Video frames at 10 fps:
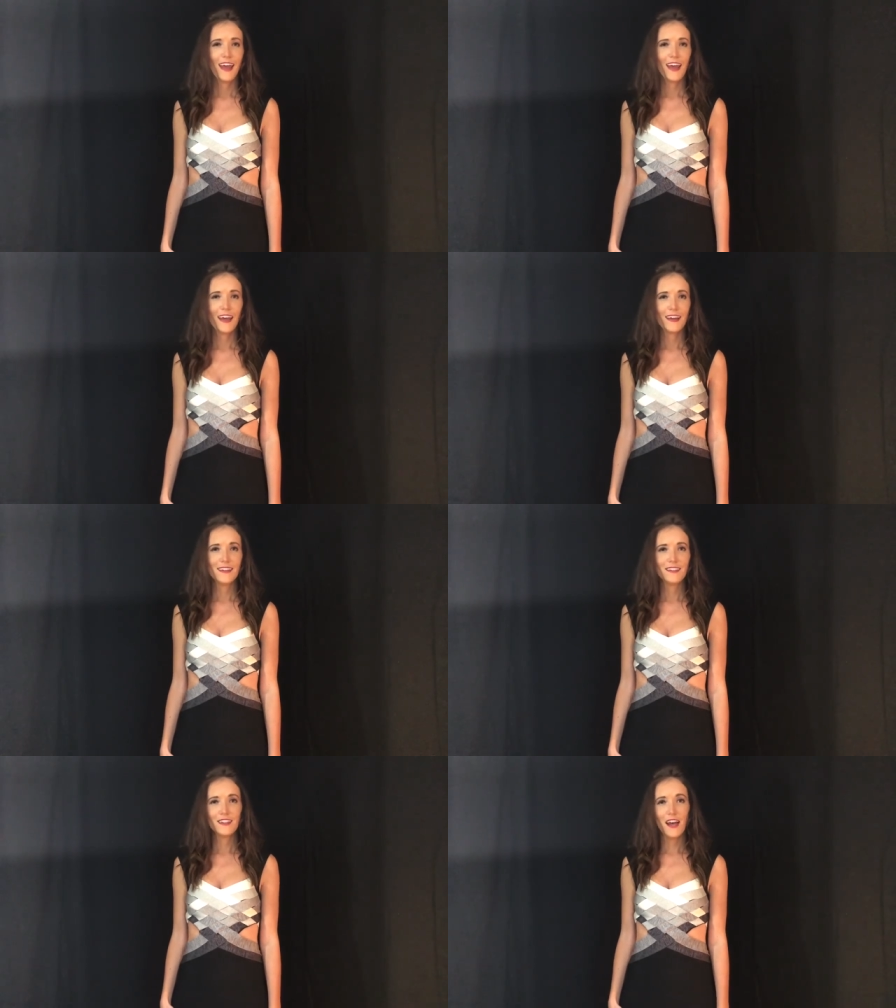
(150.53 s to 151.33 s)

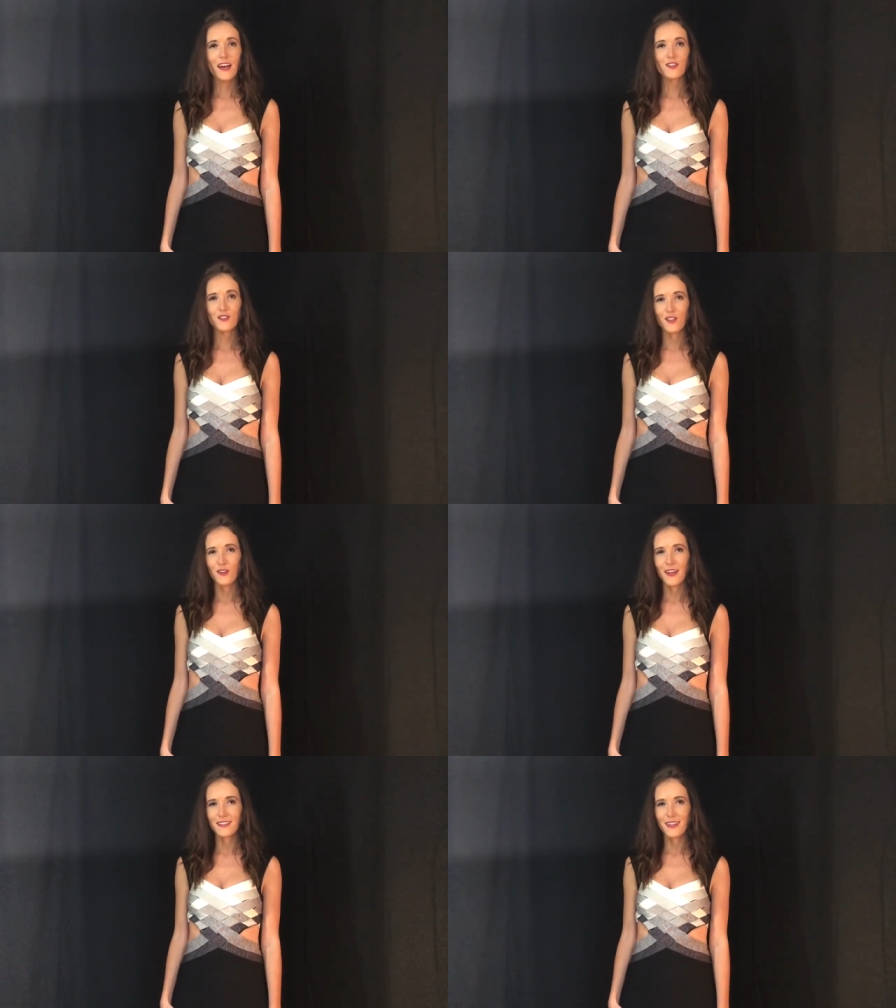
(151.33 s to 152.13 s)
And I'll see
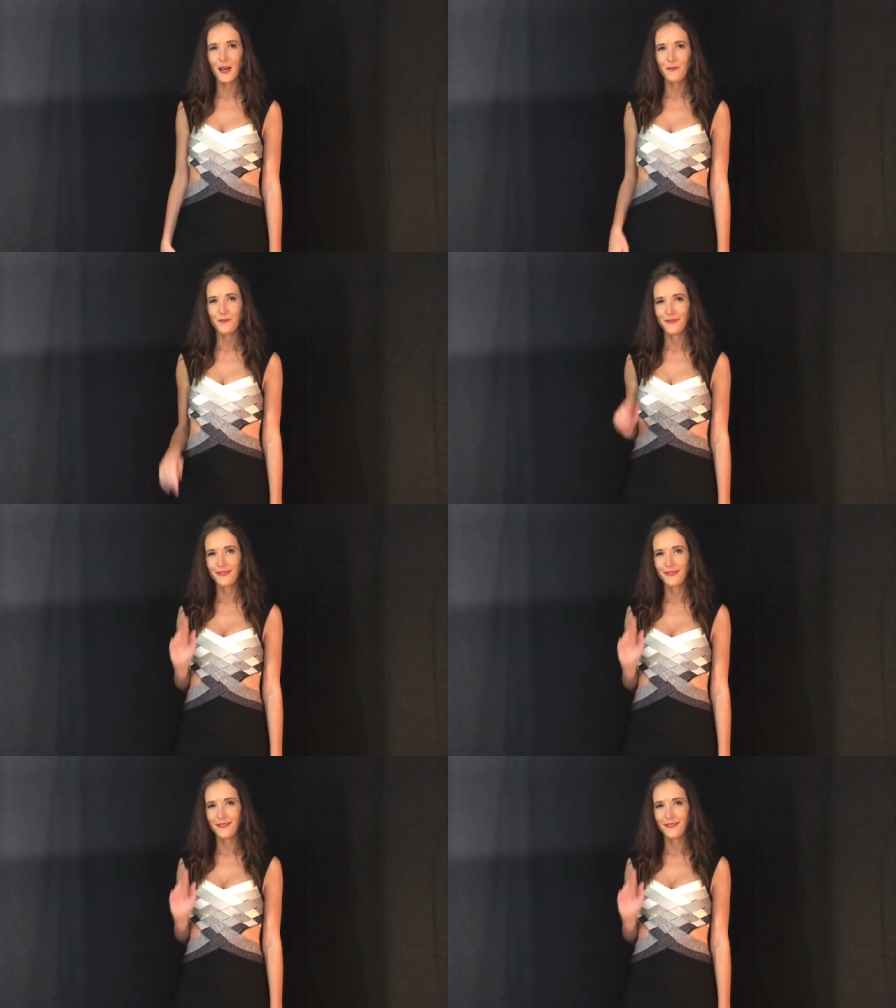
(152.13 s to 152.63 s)
you next time.